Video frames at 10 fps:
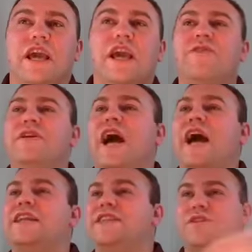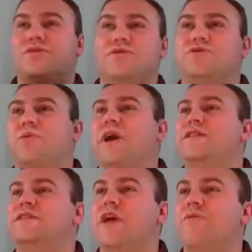Even identical
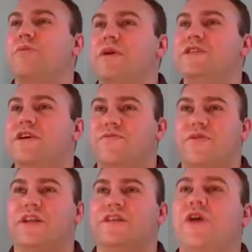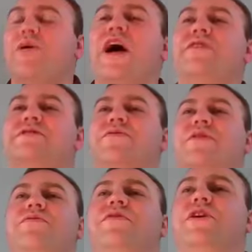twins, they will be different. They will have
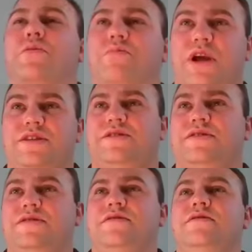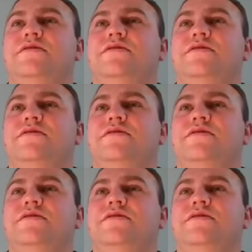different fingerprints.